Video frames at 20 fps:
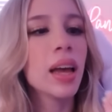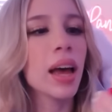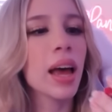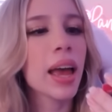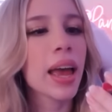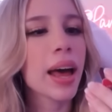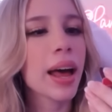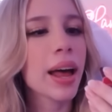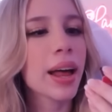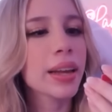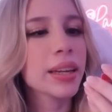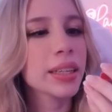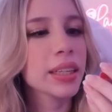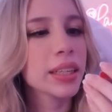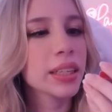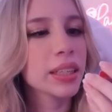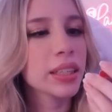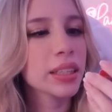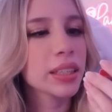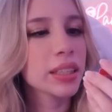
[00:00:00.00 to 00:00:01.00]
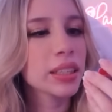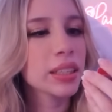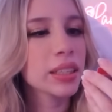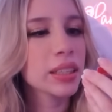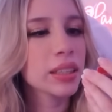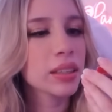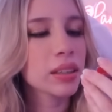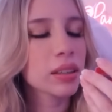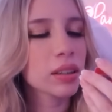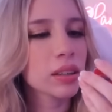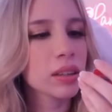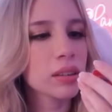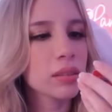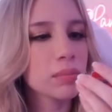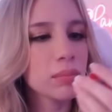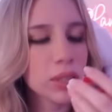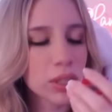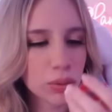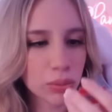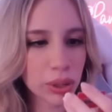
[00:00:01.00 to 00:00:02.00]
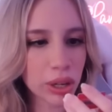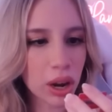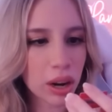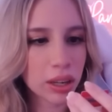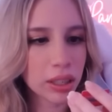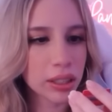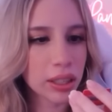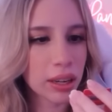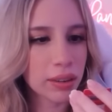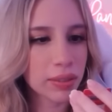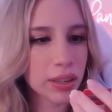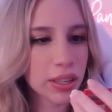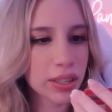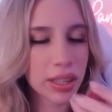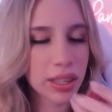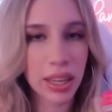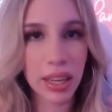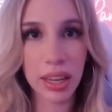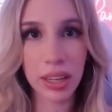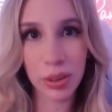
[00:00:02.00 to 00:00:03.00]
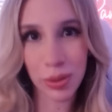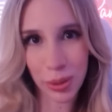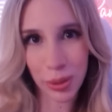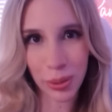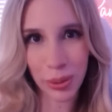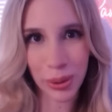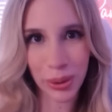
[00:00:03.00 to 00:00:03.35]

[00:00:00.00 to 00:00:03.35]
And he, uh, Miss Rihanna gave us the unicorn